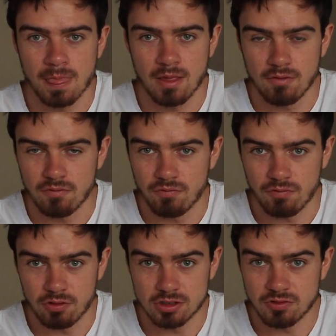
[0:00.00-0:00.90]

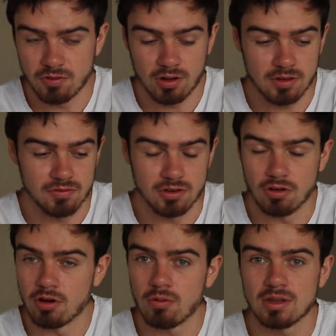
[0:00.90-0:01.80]
First of all, if you
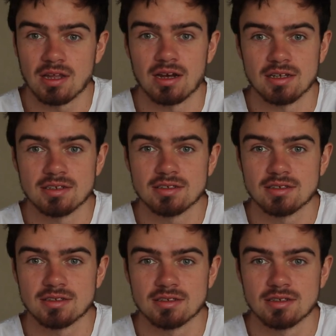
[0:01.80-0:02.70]
don't know what that
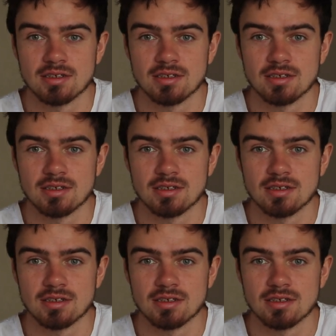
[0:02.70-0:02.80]
is,